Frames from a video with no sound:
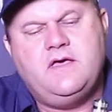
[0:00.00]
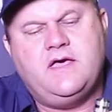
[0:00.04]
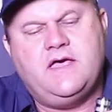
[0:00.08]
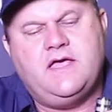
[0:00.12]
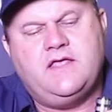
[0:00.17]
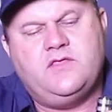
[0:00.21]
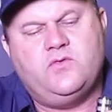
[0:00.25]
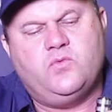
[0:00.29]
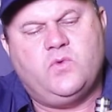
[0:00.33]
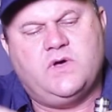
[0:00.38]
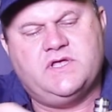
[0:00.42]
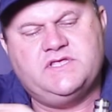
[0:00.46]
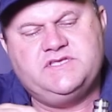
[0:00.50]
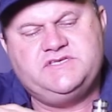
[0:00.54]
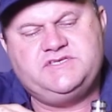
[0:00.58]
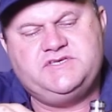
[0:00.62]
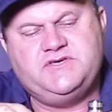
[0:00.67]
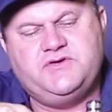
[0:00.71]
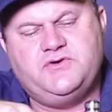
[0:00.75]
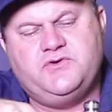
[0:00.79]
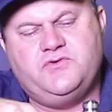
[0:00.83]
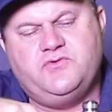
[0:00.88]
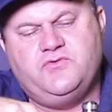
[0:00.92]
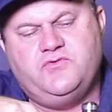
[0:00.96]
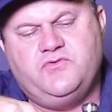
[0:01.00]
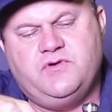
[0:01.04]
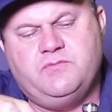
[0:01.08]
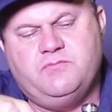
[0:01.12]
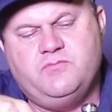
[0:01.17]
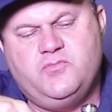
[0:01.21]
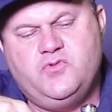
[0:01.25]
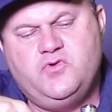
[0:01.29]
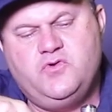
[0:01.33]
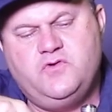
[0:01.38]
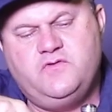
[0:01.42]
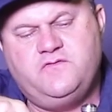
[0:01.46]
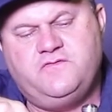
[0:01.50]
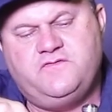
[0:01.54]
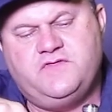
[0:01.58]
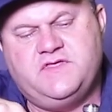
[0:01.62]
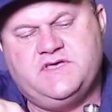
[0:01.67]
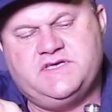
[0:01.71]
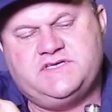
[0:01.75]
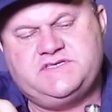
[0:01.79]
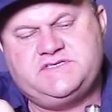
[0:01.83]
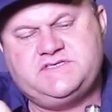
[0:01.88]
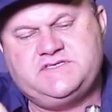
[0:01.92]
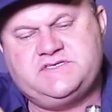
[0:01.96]
and once you remove
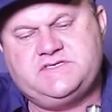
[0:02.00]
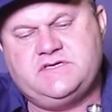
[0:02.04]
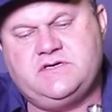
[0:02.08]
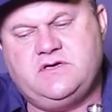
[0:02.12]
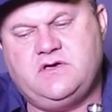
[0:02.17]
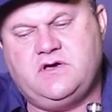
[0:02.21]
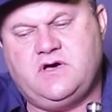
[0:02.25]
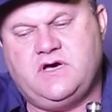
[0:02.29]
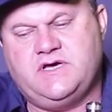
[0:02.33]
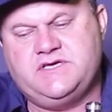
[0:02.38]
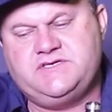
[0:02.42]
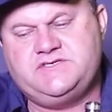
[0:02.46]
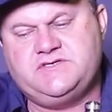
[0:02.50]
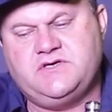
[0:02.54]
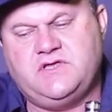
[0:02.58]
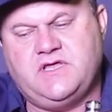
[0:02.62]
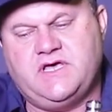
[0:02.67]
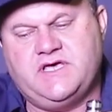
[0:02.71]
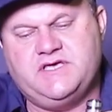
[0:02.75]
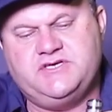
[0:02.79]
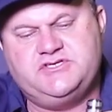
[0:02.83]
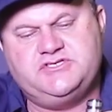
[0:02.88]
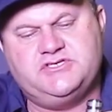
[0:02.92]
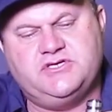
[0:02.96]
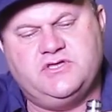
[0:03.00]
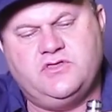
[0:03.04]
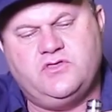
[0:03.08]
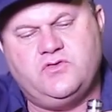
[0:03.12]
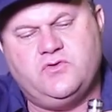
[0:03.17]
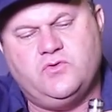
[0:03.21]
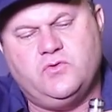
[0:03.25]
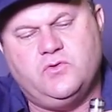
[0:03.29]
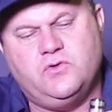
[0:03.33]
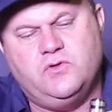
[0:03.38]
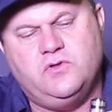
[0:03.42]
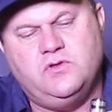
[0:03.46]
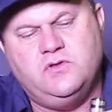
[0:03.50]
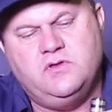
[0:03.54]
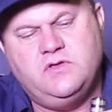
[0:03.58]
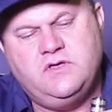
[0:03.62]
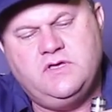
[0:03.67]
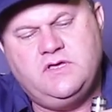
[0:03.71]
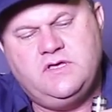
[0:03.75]
this isolation tool,